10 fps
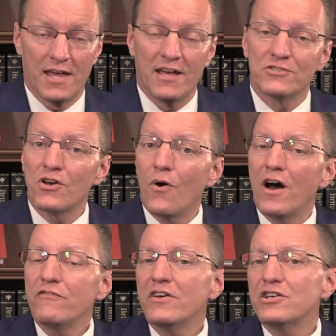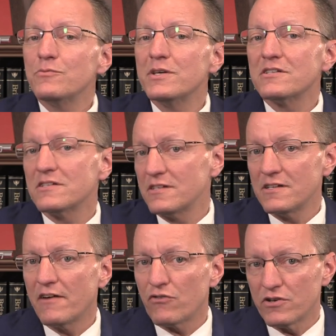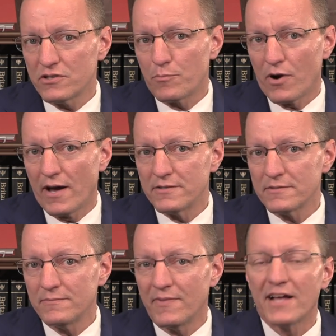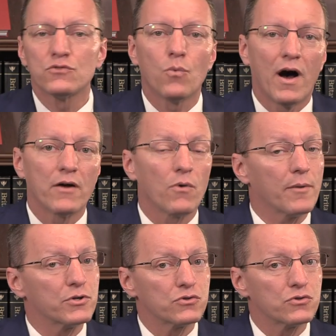So unfinished business is never a surprise. That's why Robert's